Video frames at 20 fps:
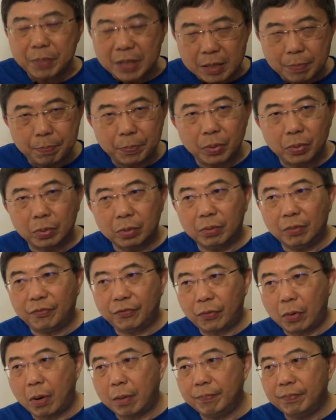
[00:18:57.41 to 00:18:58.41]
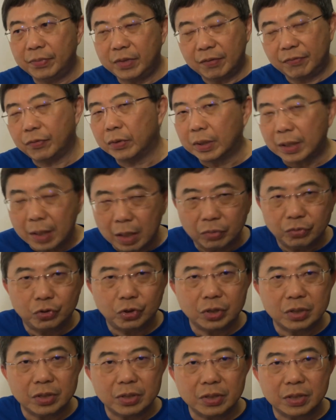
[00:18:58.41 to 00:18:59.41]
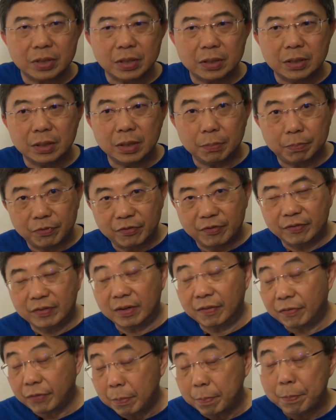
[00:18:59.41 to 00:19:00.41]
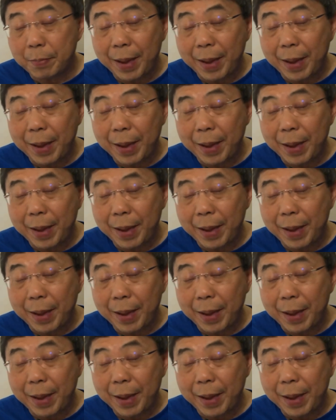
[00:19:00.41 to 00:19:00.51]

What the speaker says: people from different cultures and different